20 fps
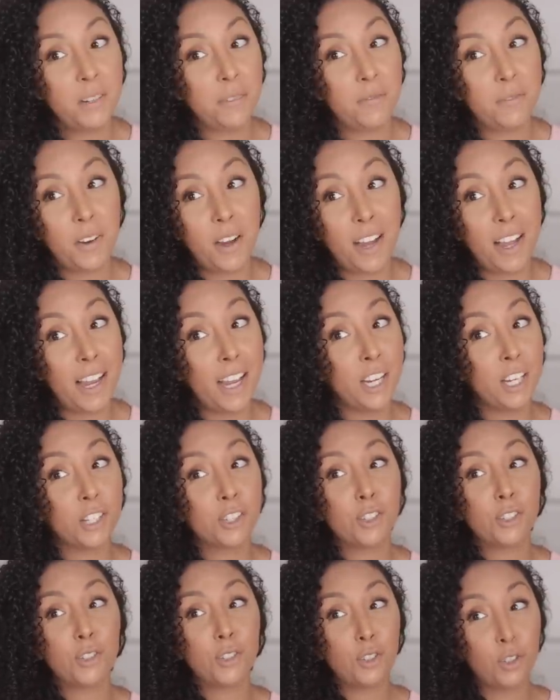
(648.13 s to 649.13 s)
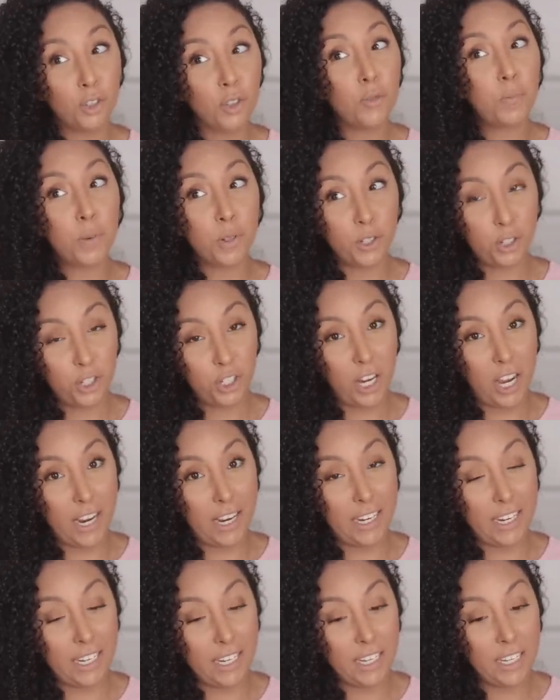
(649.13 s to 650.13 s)
defined, super
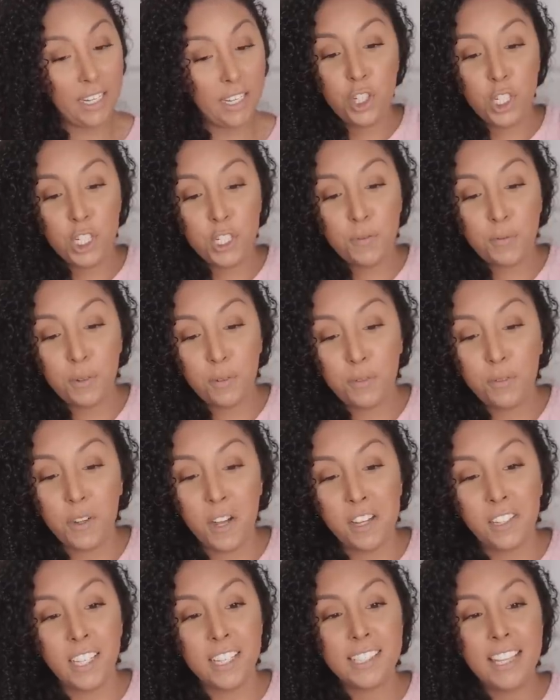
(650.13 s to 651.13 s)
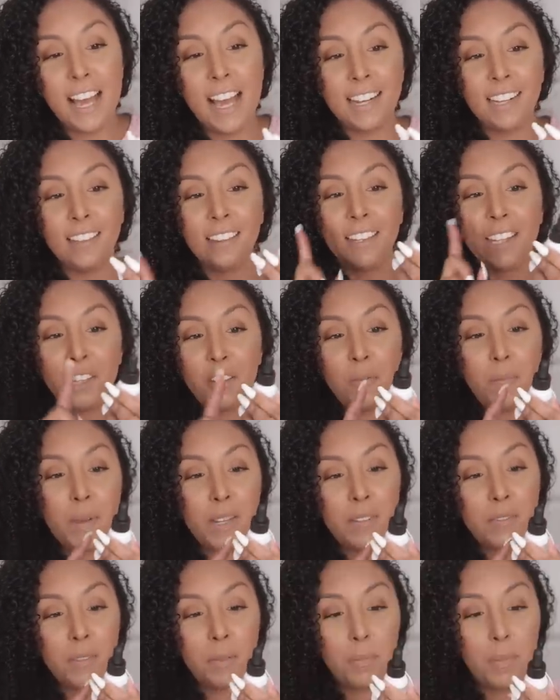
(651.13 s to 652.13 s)
shiny. Just for fun, let's add a little
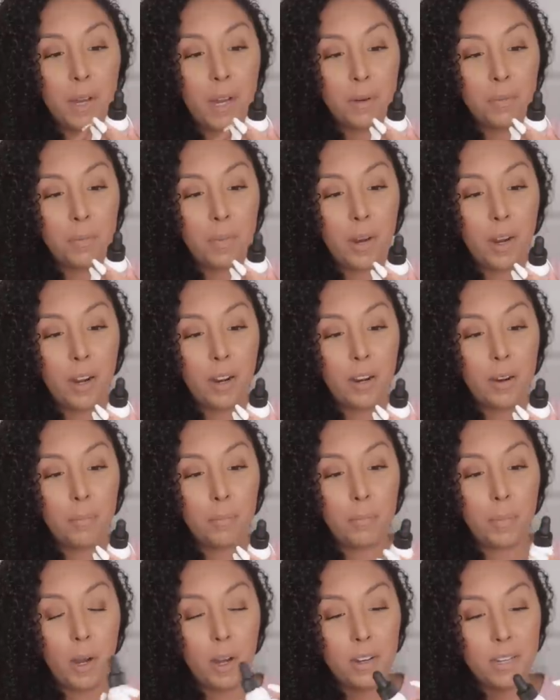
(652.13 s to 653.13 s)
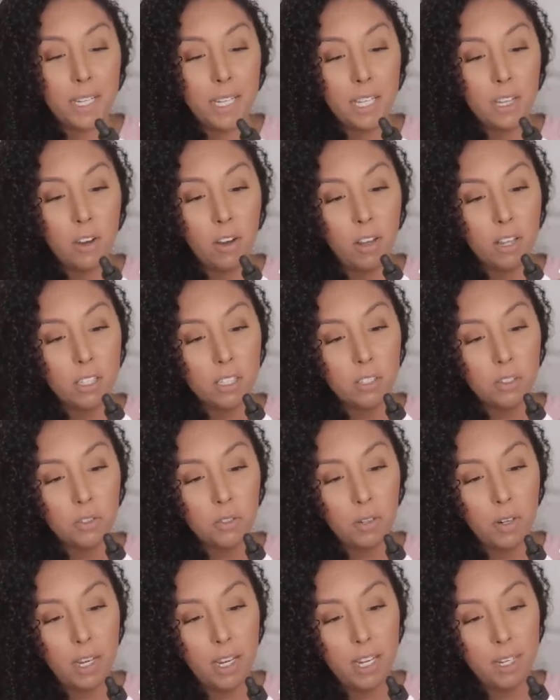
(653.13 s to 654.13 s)
bit of the Bond Bar Bonding
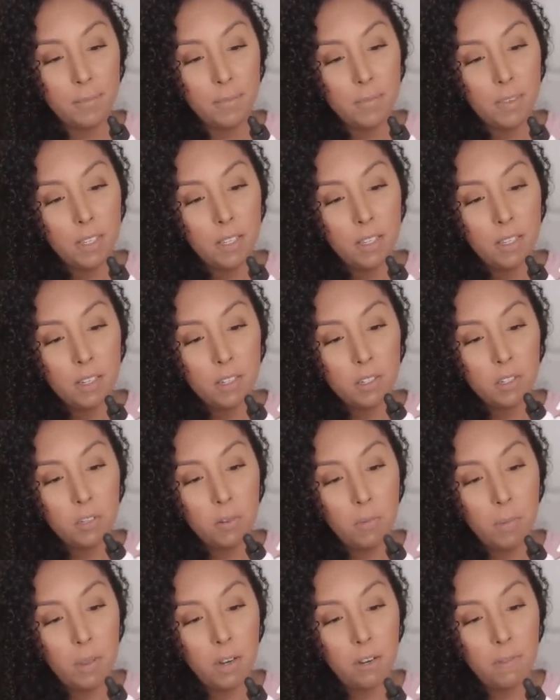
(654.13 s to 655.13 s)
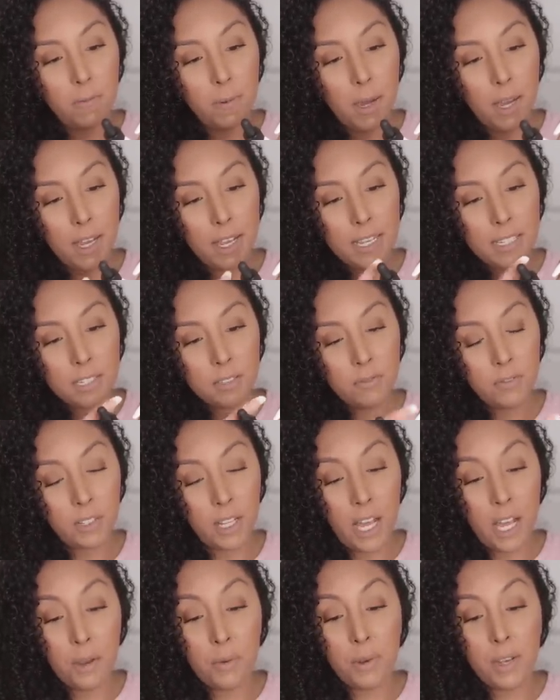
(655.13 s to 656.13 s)
Concentrate to minimize
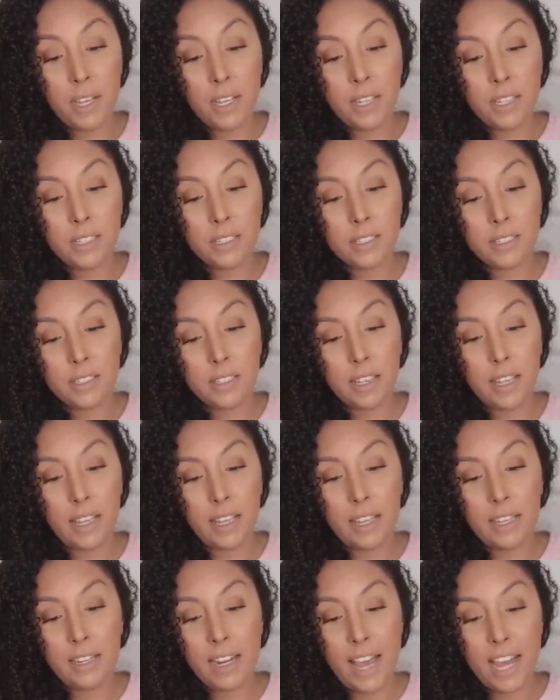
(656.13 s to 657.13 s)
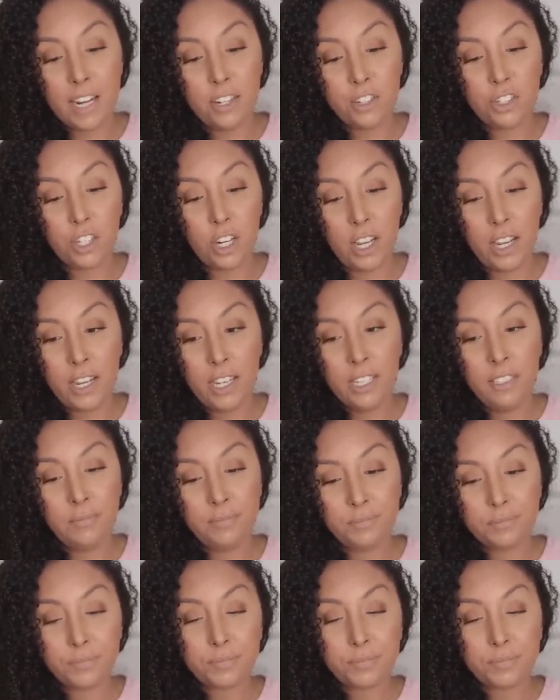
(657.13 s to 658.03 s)
flyaways and add shine.